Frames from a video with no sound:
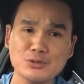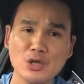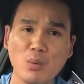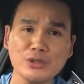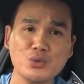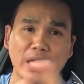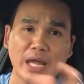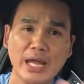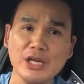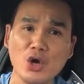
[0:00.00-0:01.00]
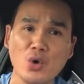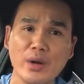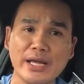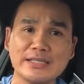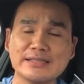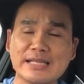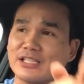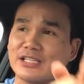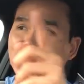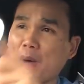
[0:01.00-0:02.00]
what you can do is
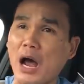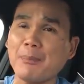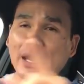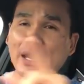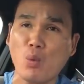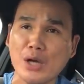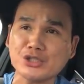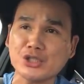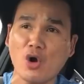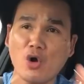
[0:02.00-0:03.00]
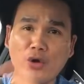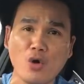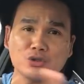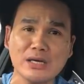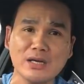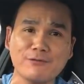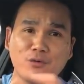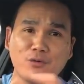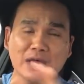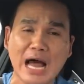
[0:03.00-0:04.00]
that just pop that question on wholesaling
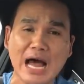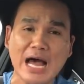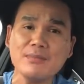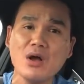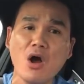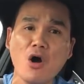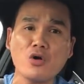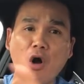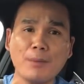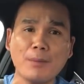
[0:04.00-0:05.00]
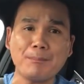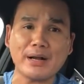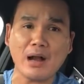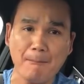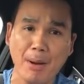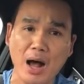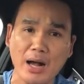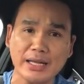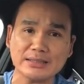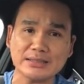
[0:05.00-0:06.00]
full time or go on big
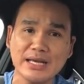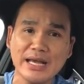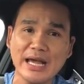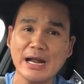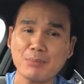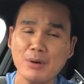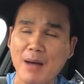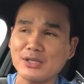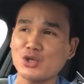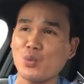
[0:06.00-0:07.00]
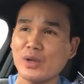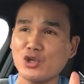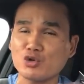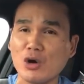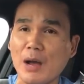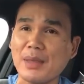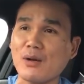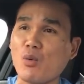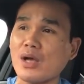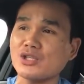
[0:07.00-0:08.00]
pockets. And I promise you, when you drop
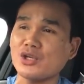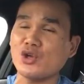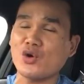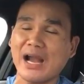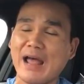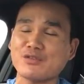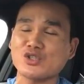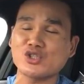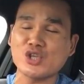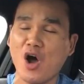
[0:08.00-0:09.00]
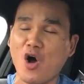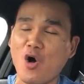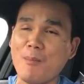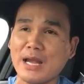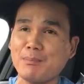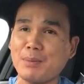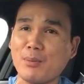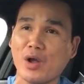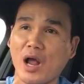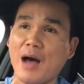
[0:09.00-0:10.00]
that question, you're going to have so many
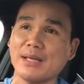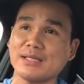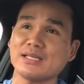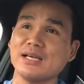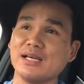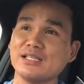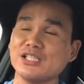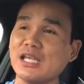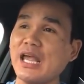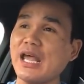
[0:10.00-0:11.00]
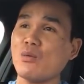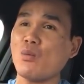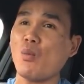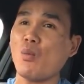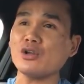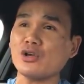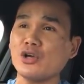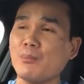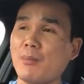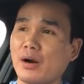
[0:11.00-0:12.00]
people comment. Just say, hey, what are the
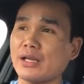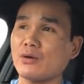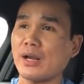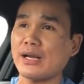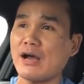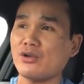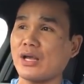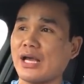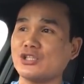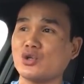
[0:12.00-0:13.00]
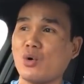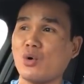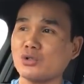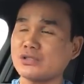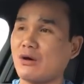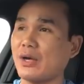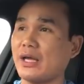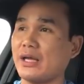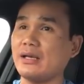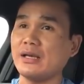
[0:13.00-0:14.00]
good market right now, you guys, to wholesale
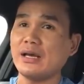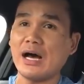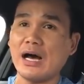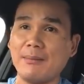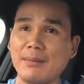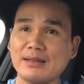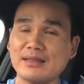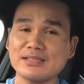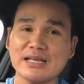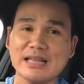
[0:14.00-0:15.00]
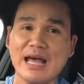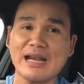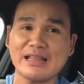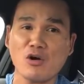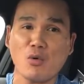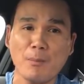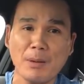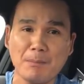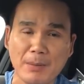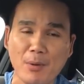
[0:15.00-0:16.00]
in, and things like that. And there
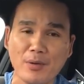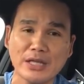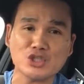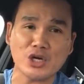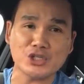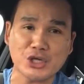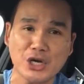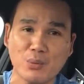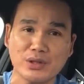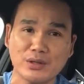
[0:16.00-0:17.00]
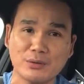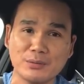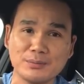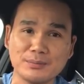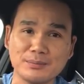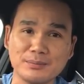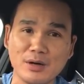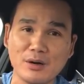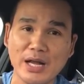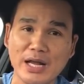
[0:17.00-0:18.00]
will be people that's going to share with you.
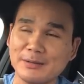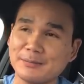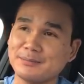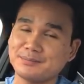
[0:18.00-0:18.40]
All right.